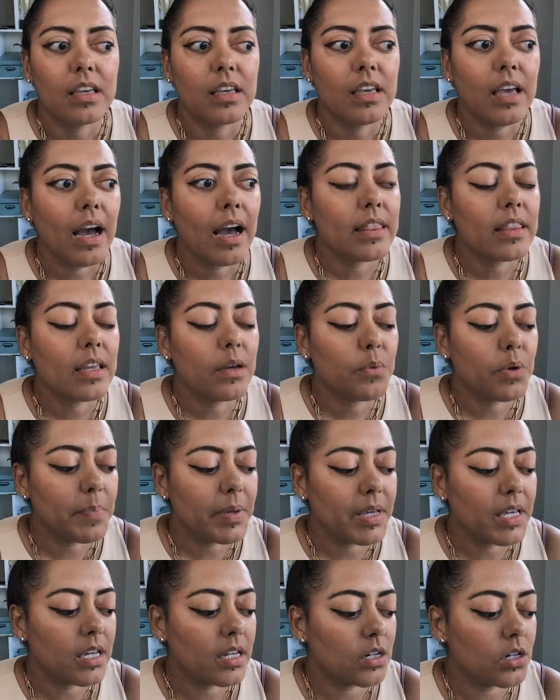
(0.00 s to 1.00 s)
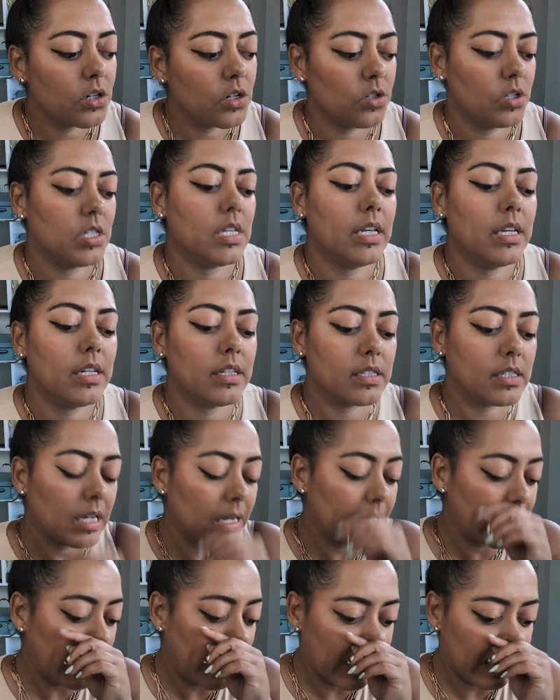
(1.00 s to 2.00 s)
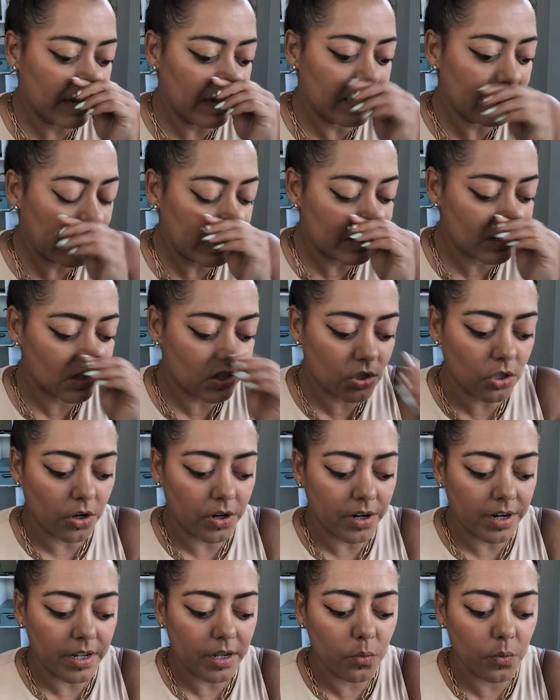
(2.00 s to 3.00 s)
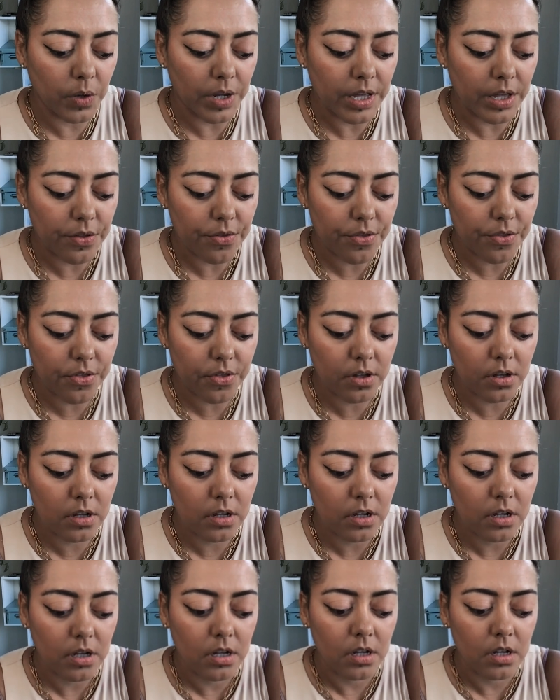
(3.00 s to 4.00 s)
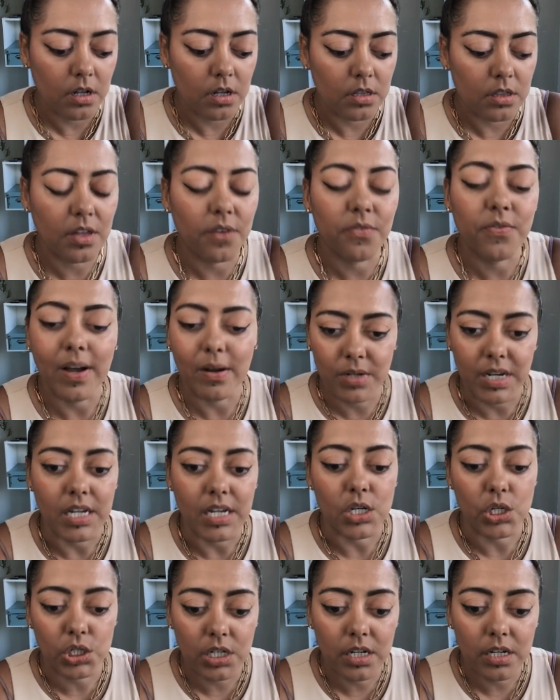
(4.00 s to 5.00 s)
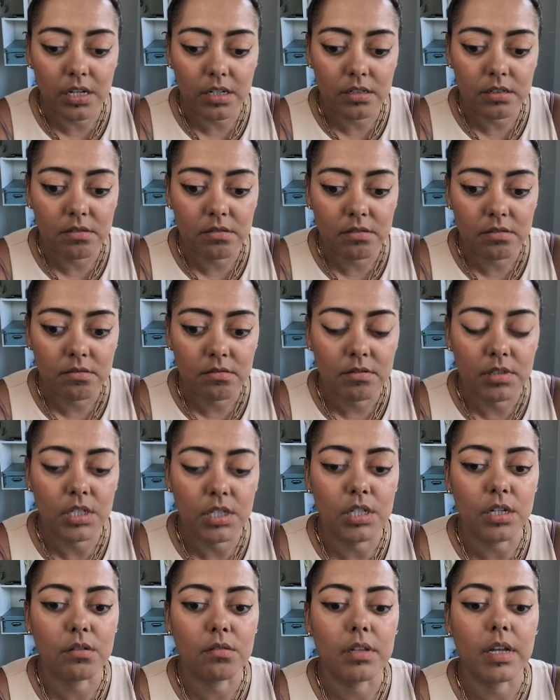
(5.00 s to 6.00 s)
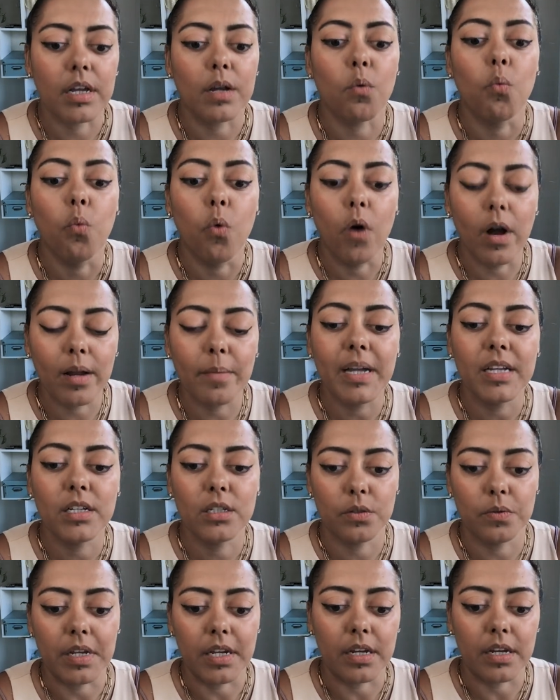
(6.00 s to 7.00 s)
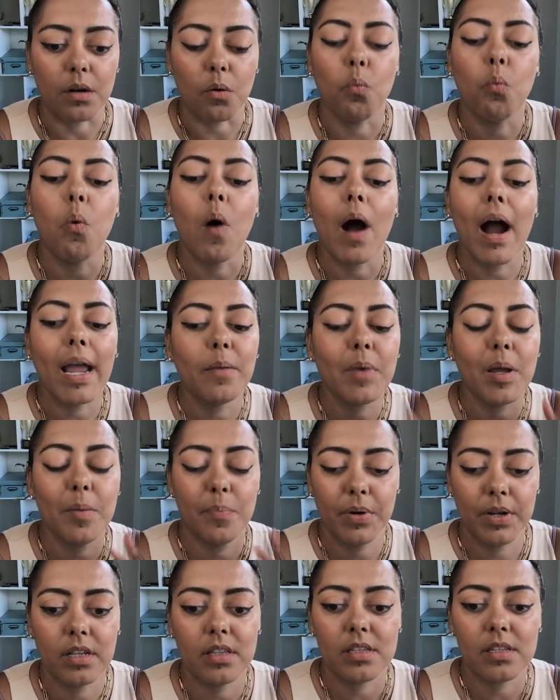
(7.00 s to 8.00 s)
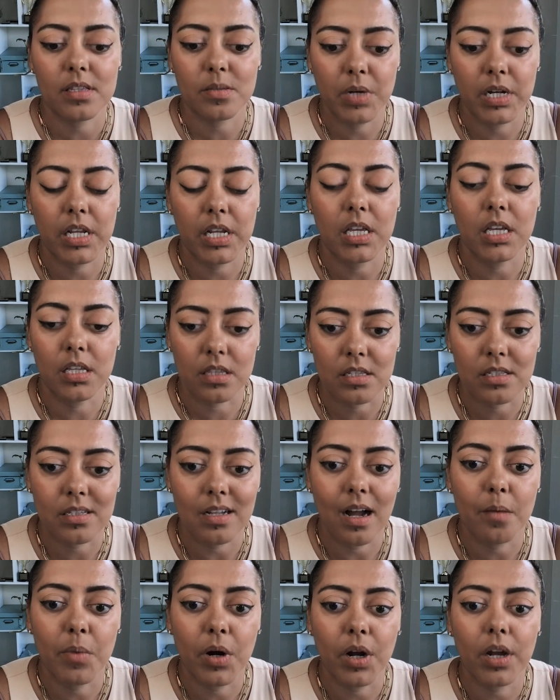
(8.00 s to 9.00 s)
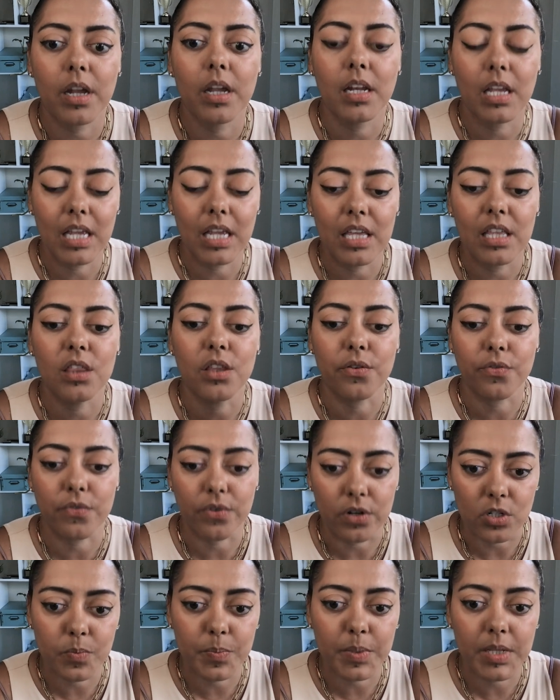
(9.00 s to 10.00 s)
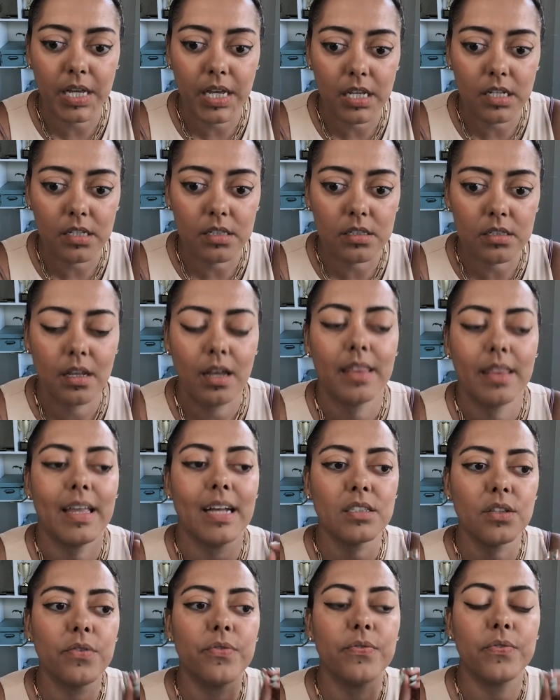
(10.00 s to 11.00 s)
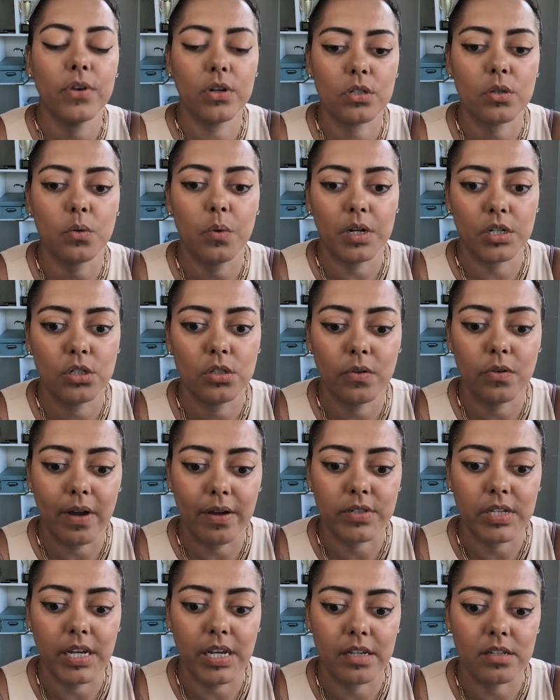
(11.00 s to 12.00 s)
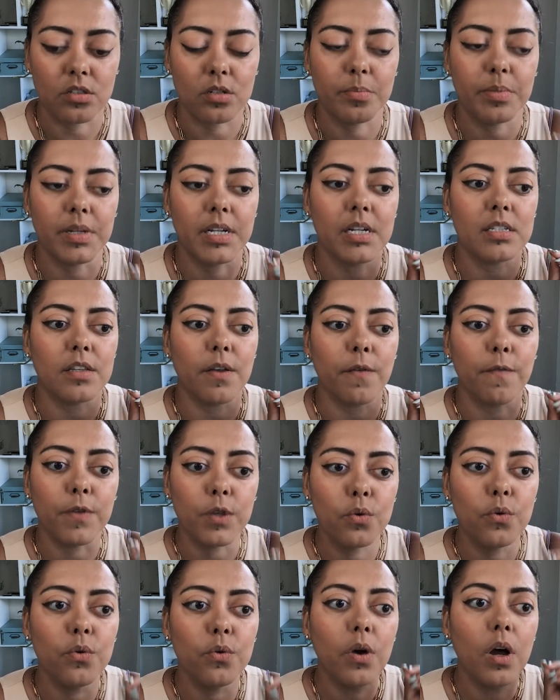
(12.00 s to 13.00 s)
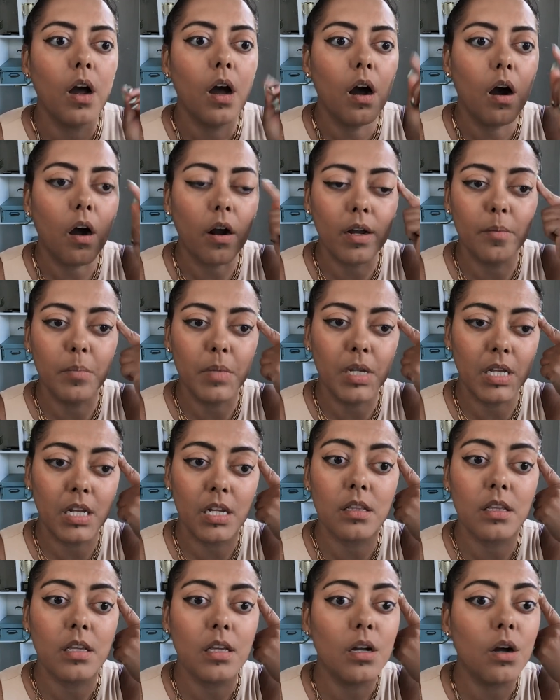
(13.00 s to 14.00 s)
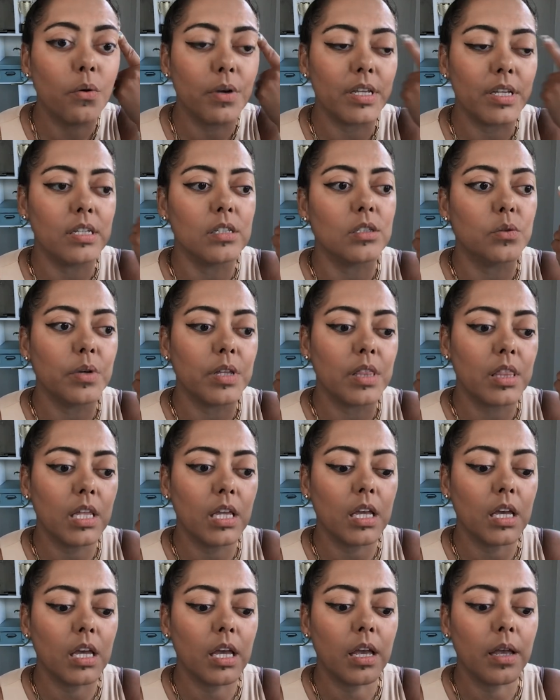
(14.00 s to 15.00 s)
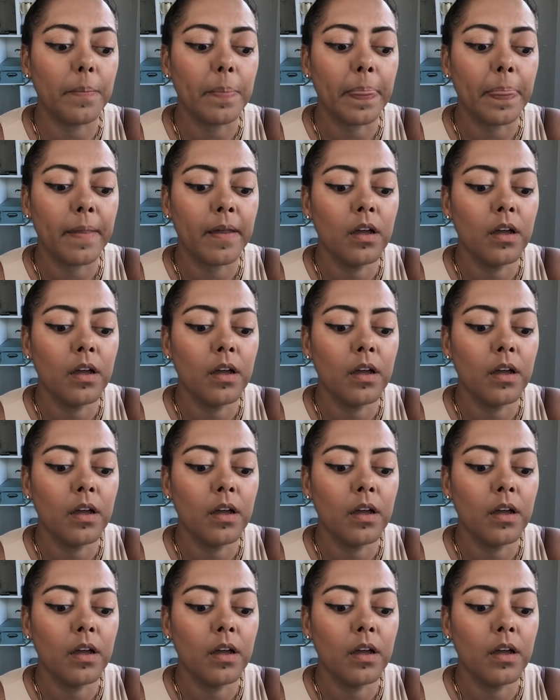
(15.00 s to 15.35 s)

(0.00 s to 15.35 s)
Yeah, I think with beginners, it's again, it's starting with the foundation, you know, like what am I doing here? Why am I putting this money in the stock market in the first place? That's the first question you have to answer because if you are immediately going into it thinking,